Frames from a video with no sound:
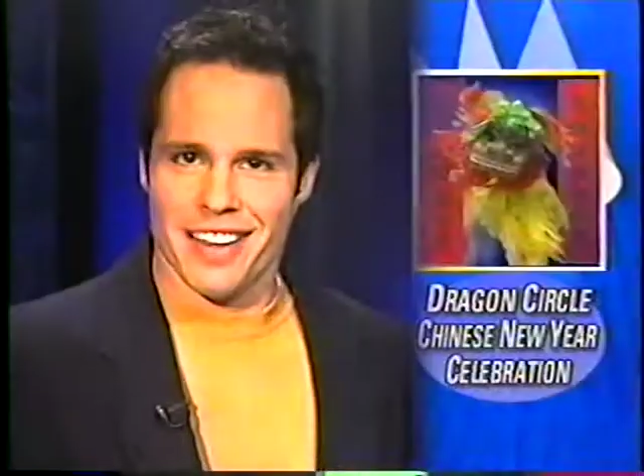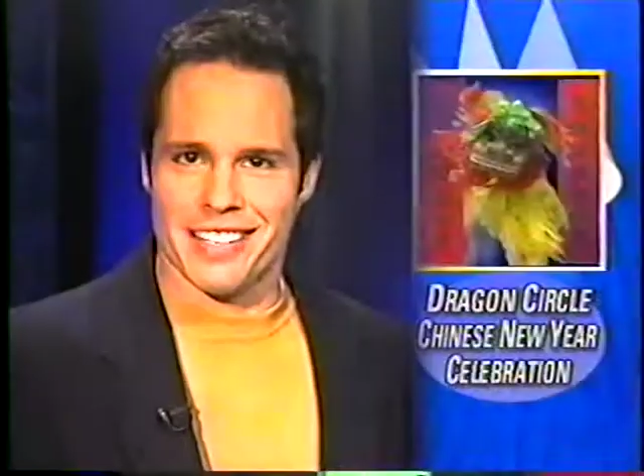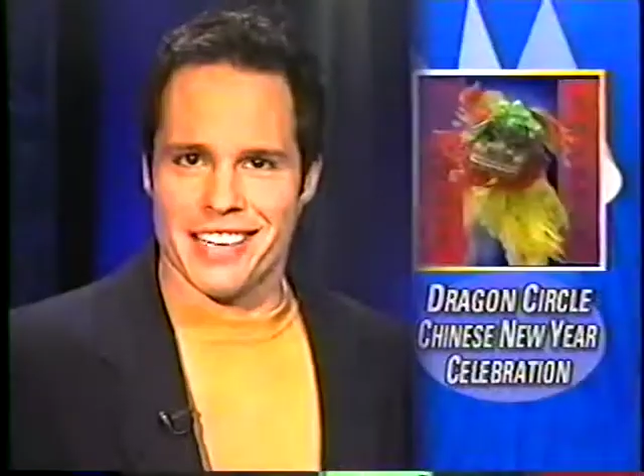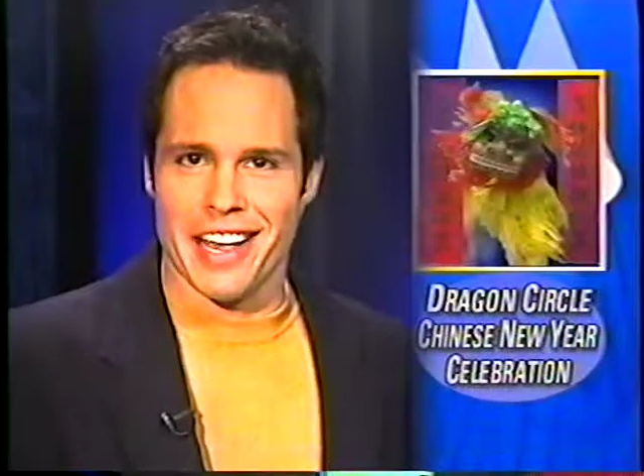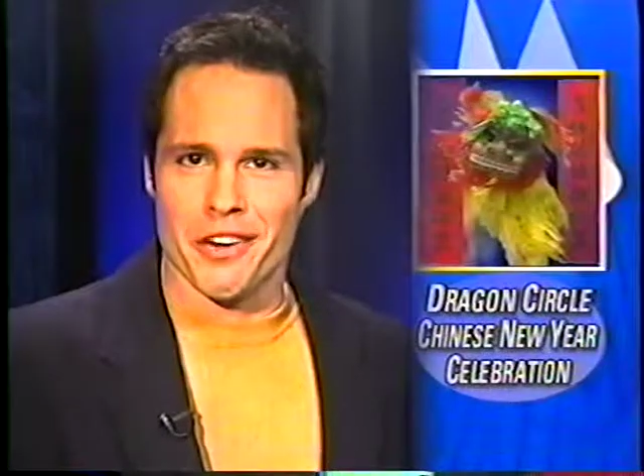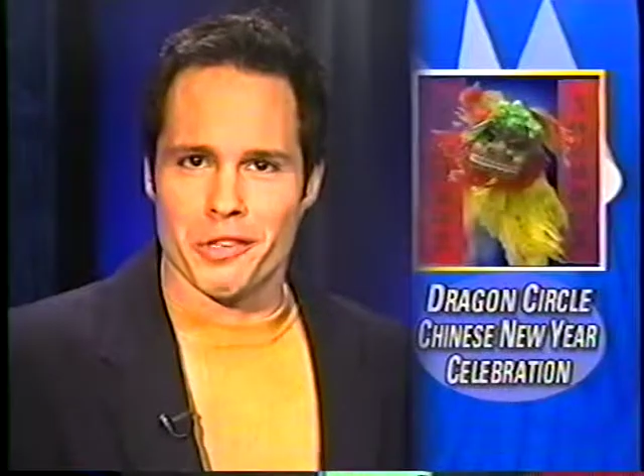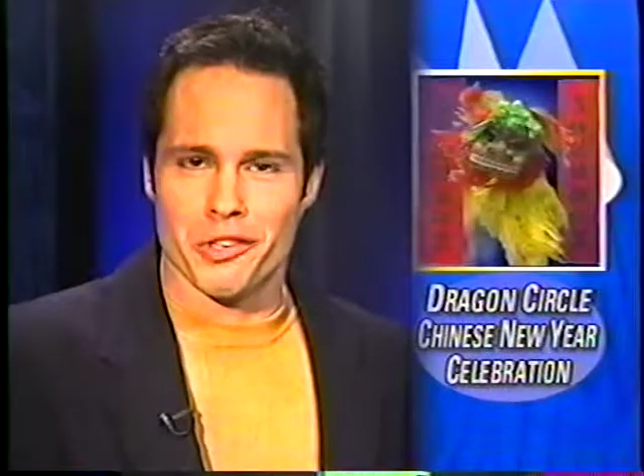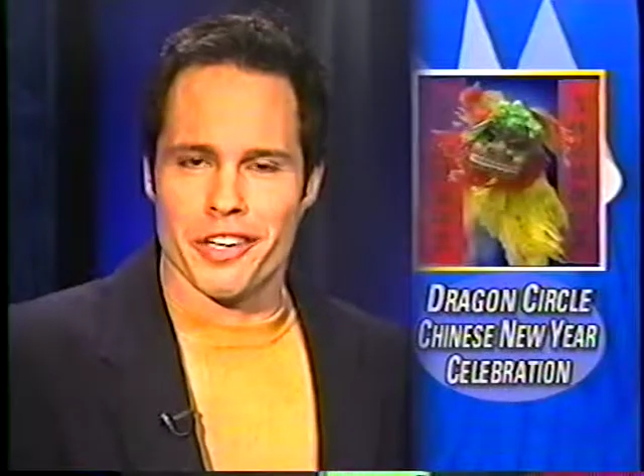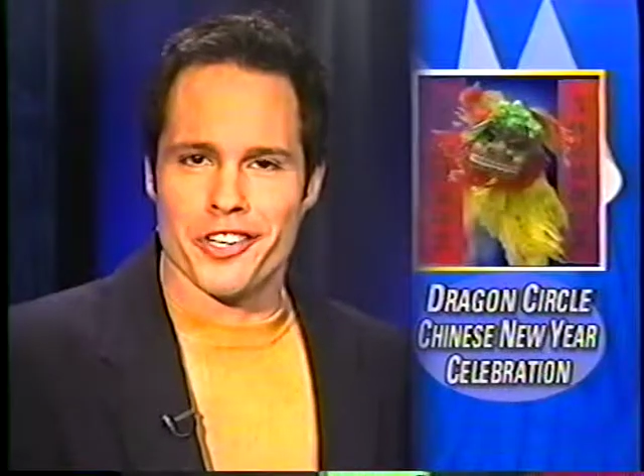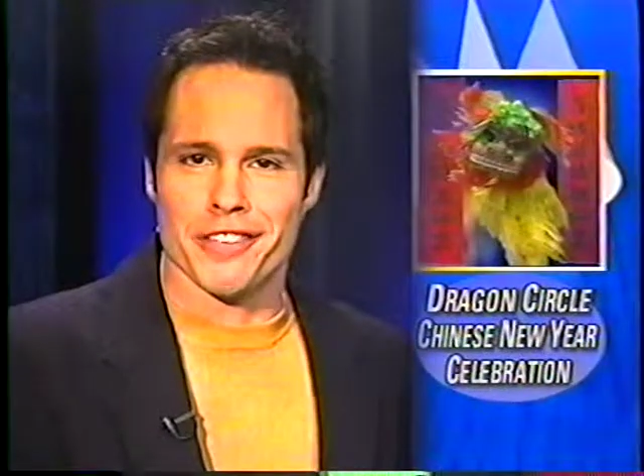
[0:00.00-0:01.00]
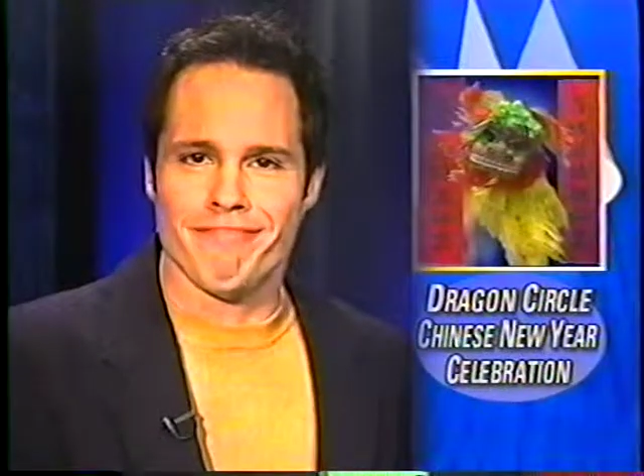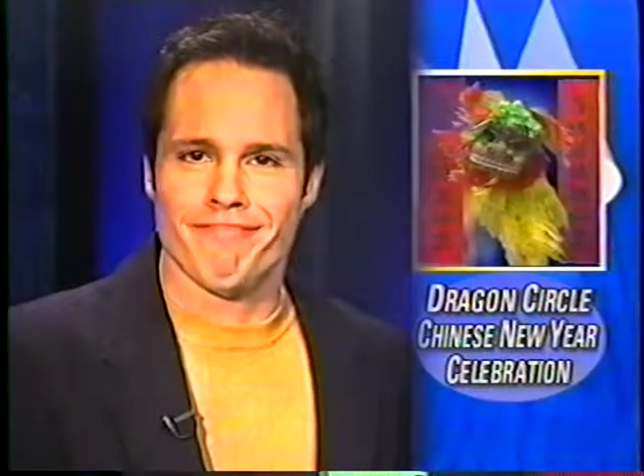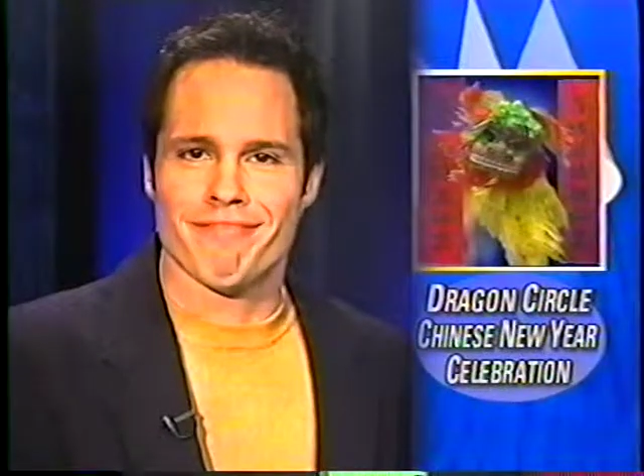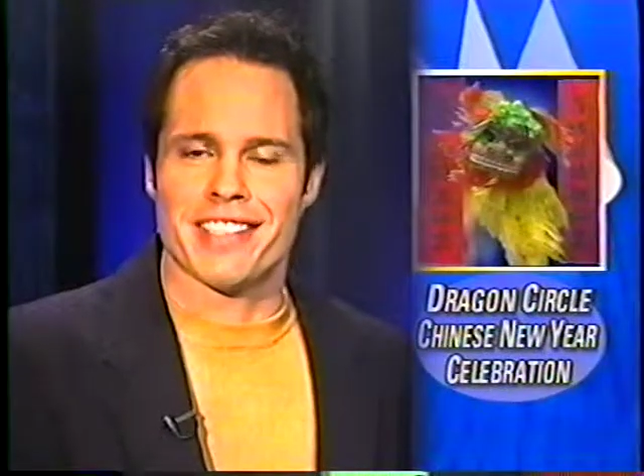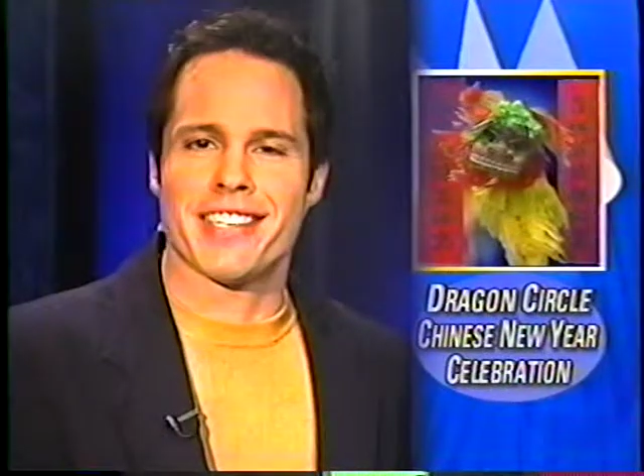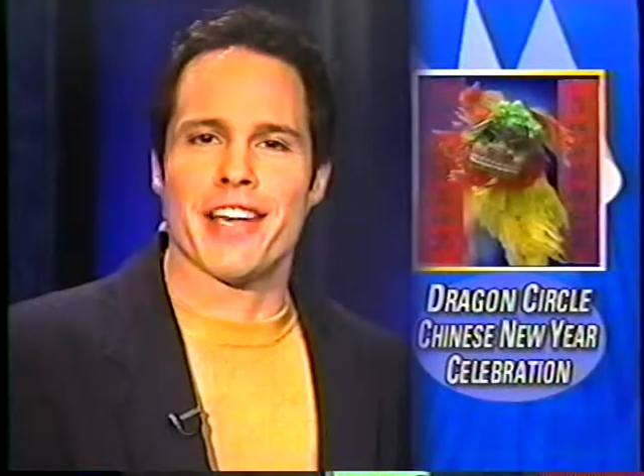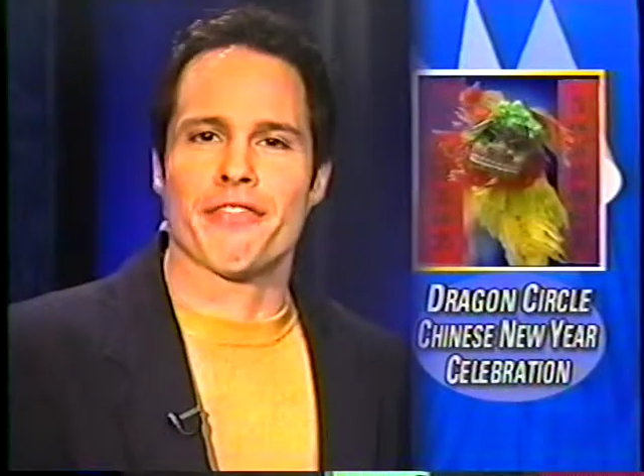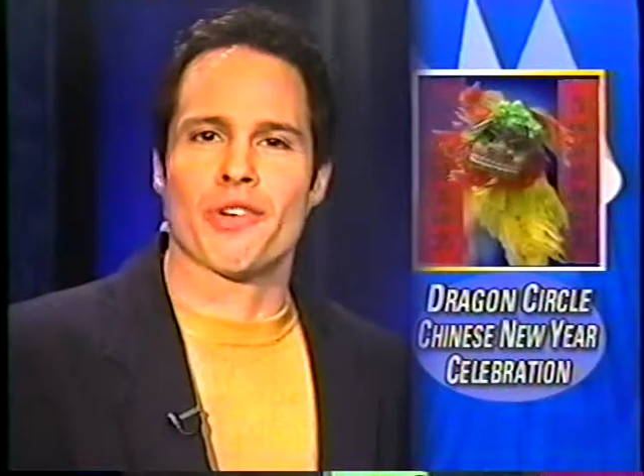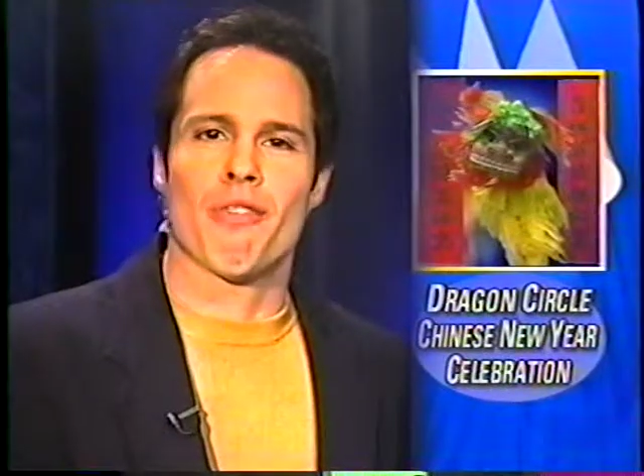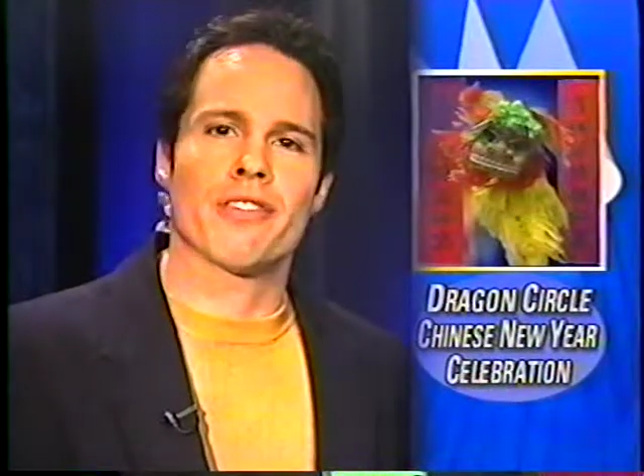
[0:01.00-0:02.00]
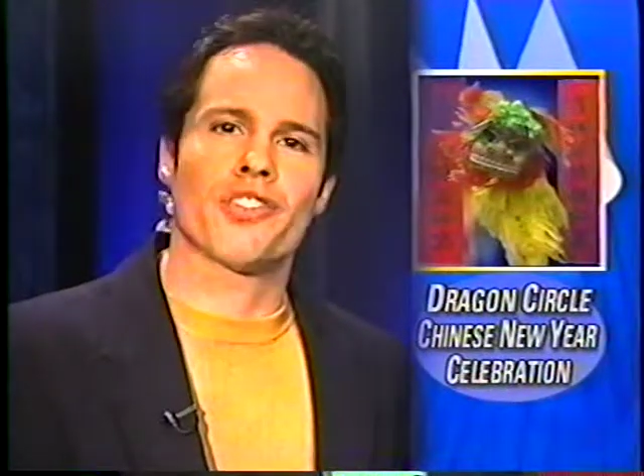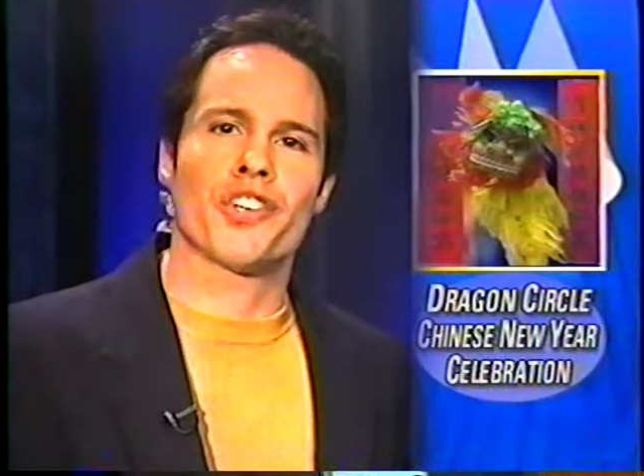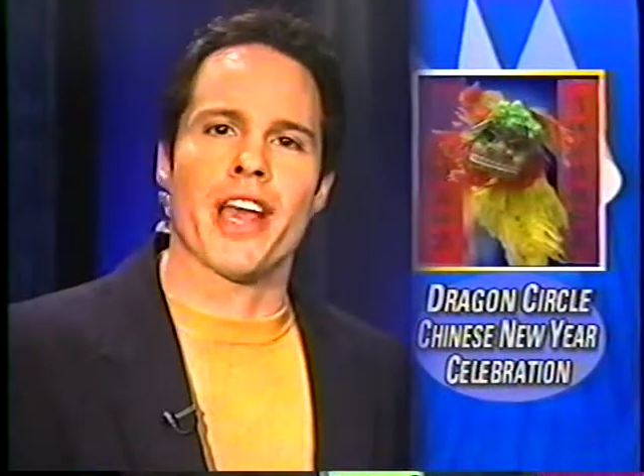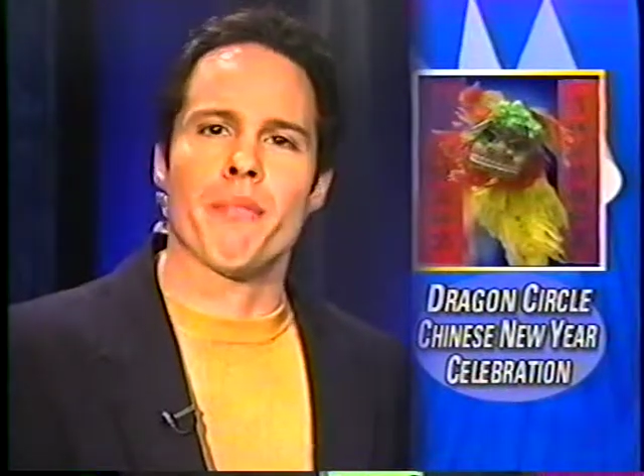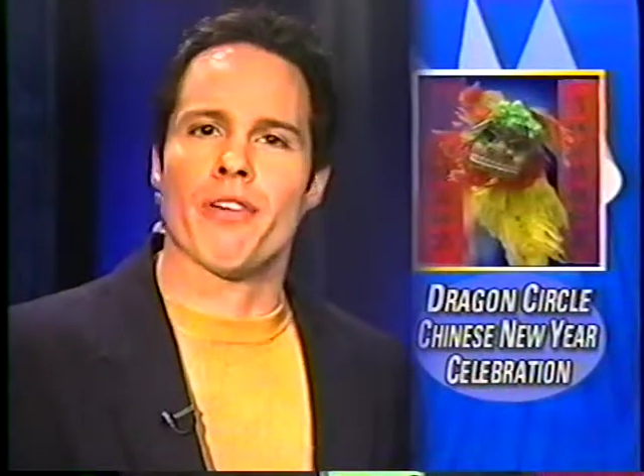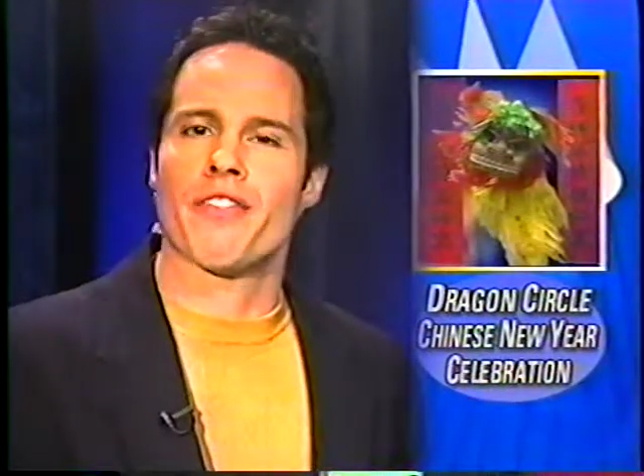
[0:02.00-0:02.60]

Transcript: It's an annual tradition, the City of Torrance Chamber